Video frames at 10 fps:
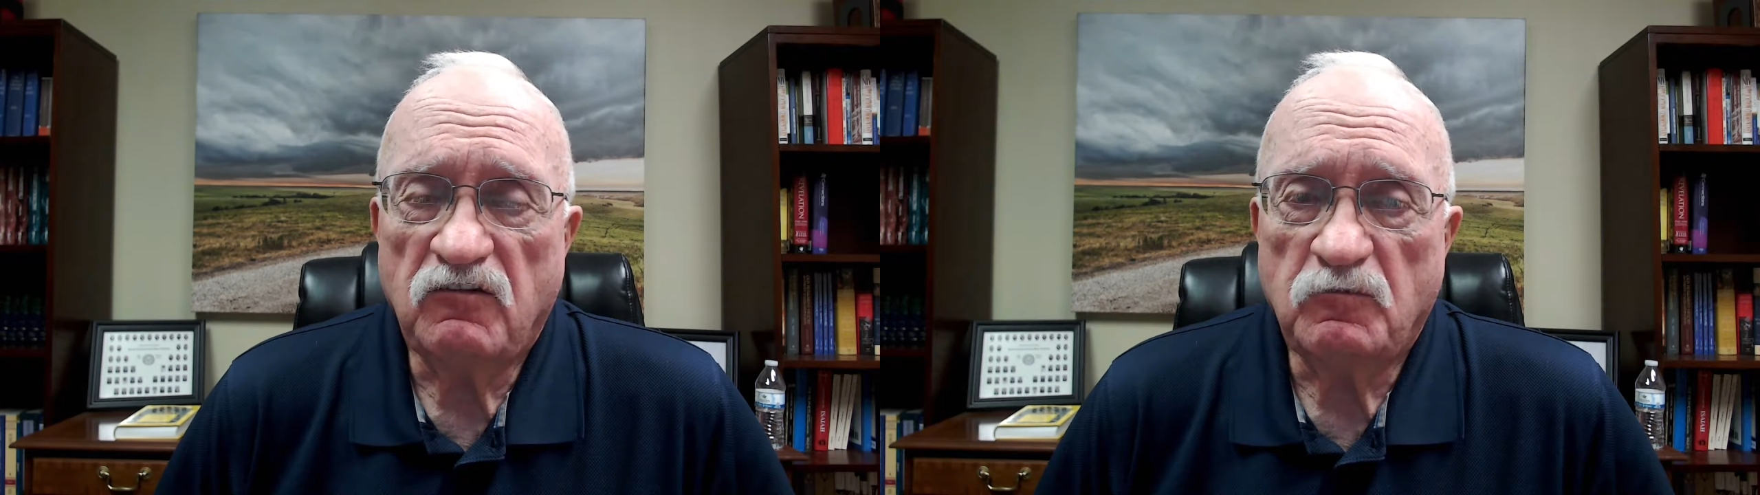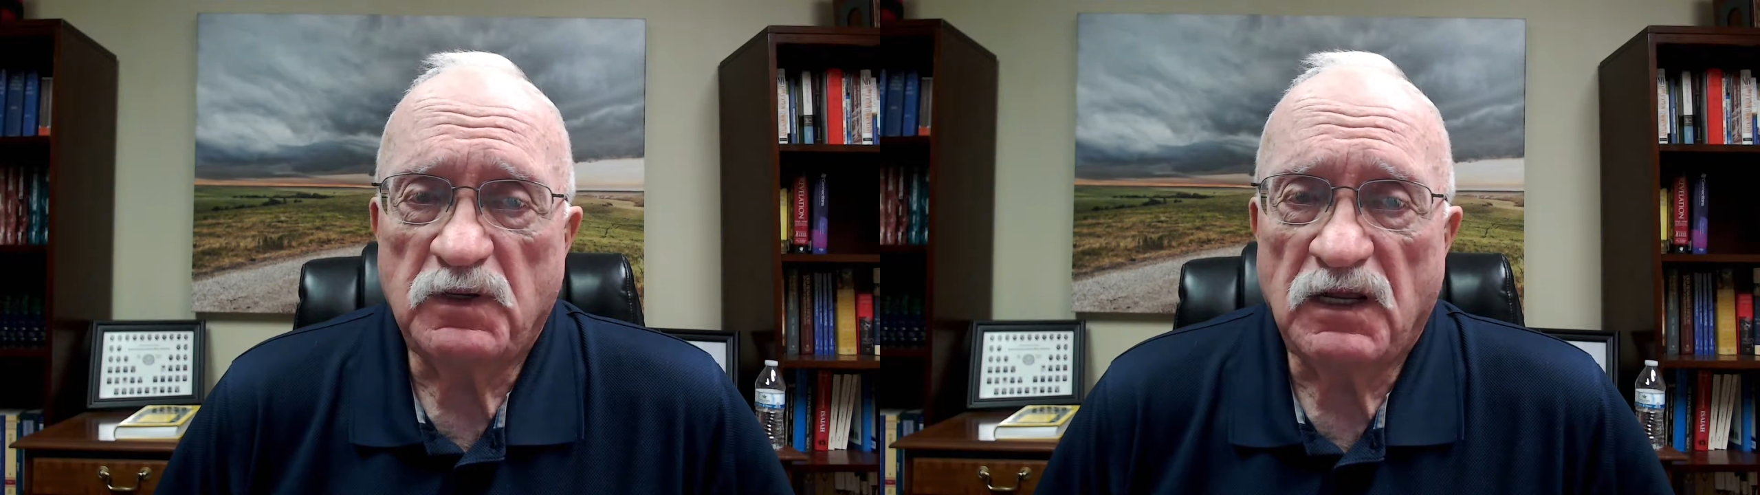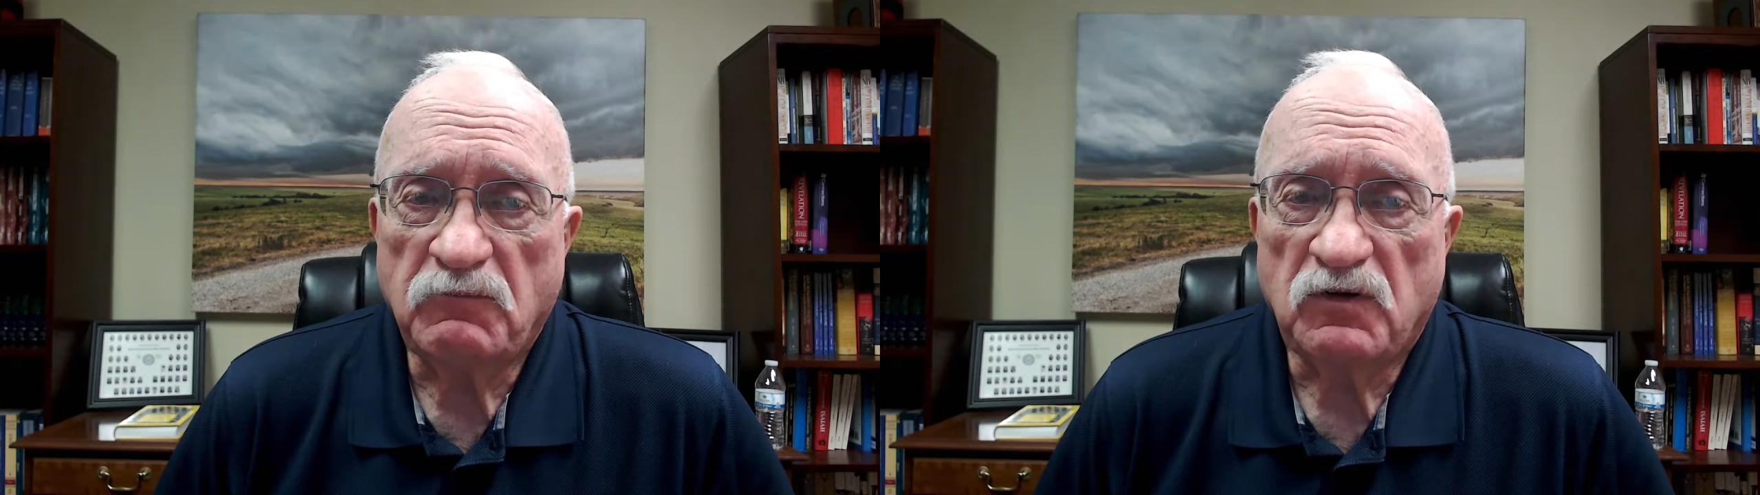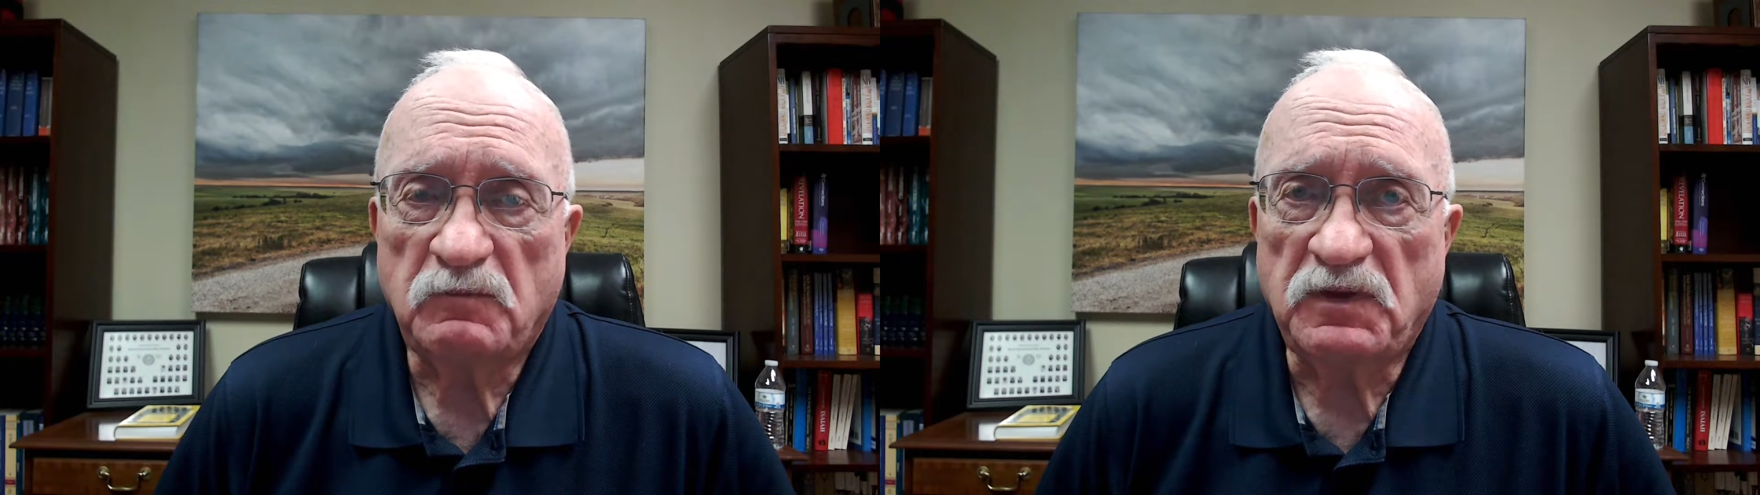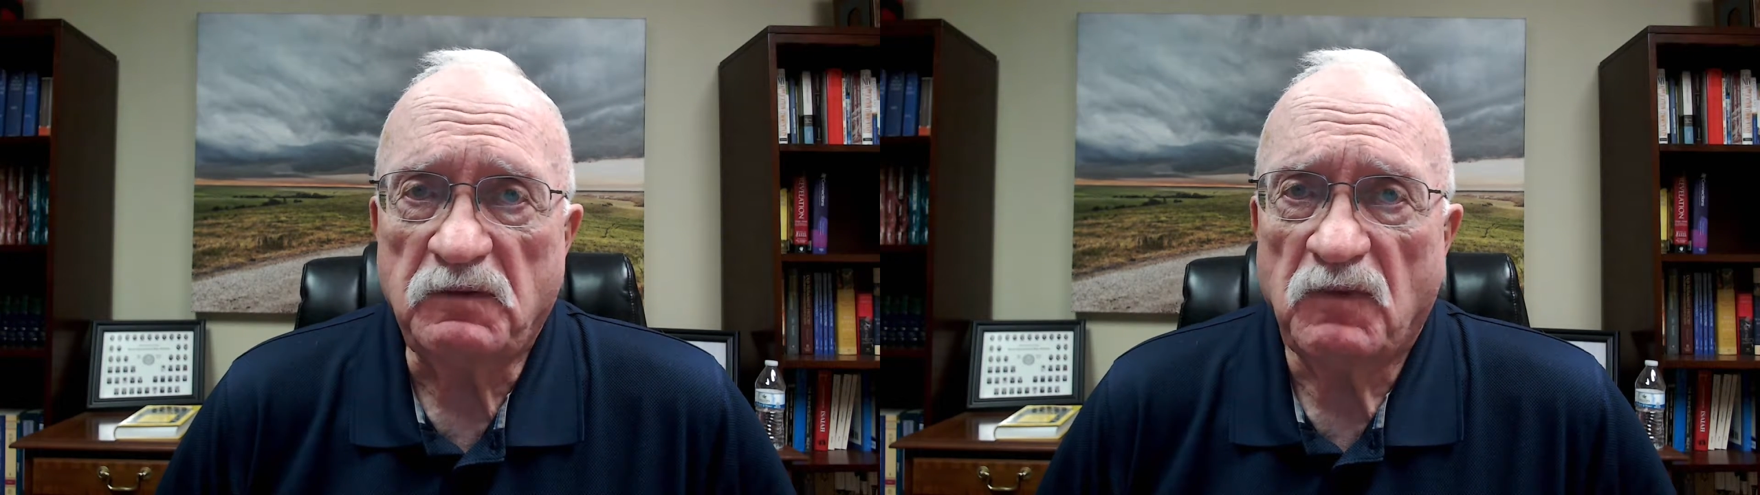you've been
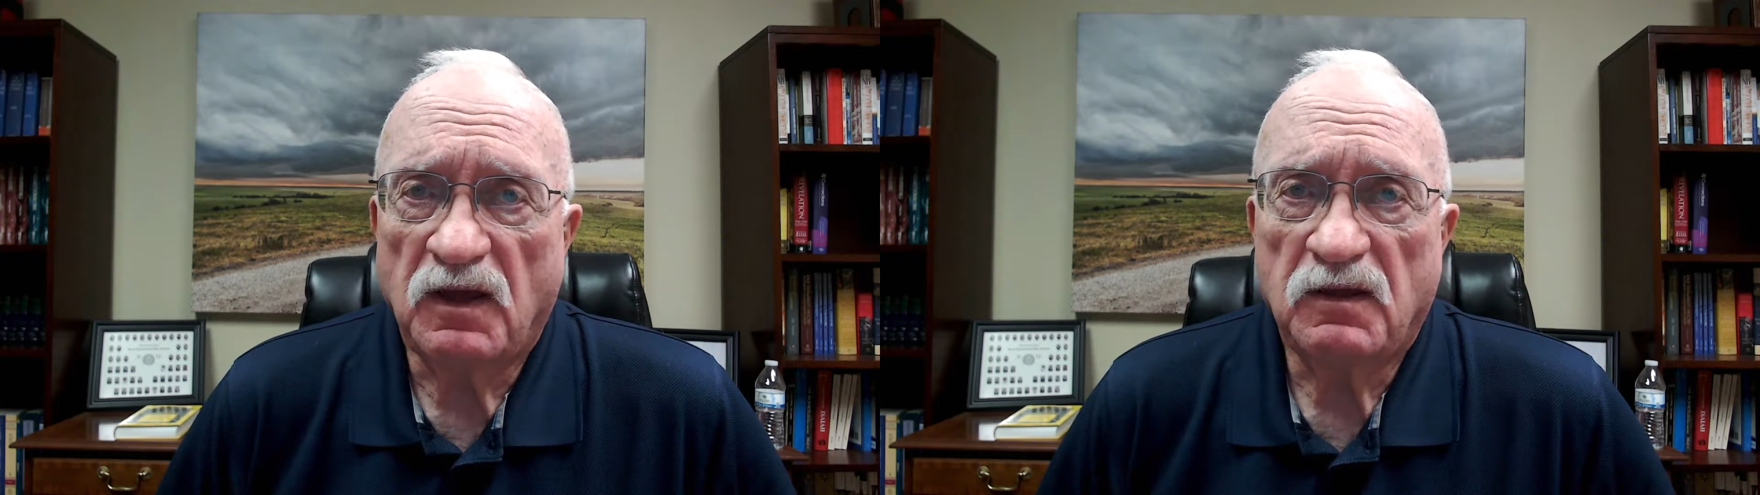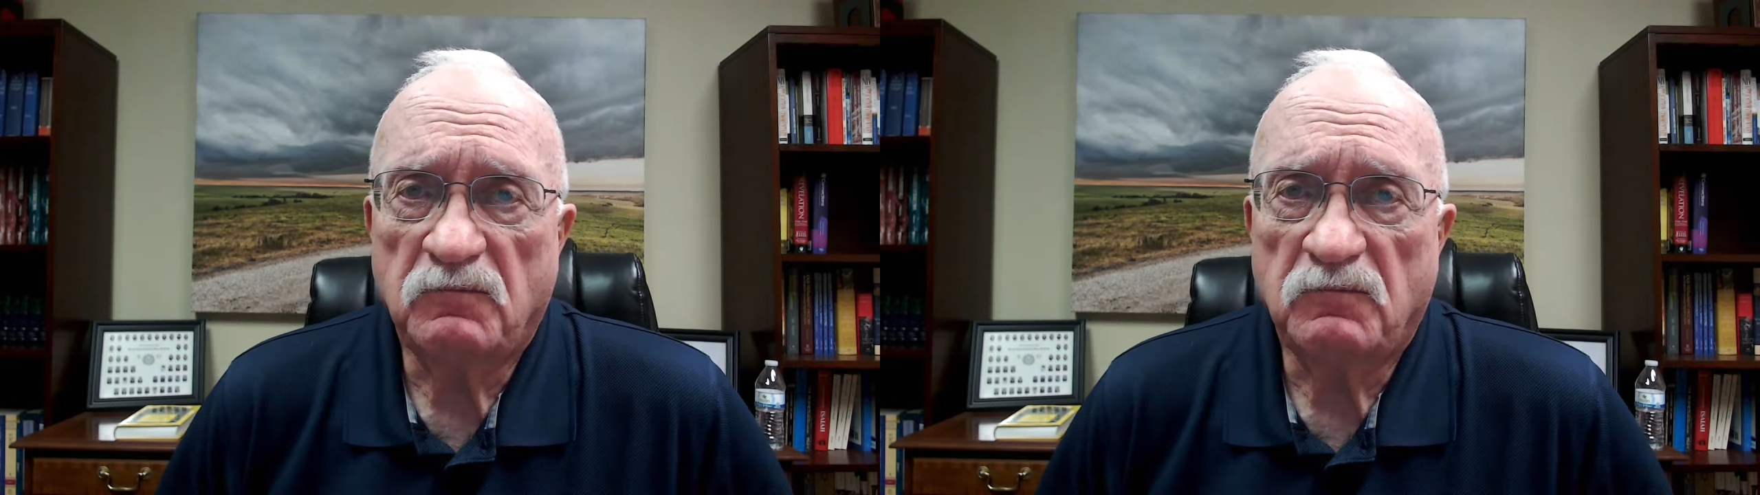able to be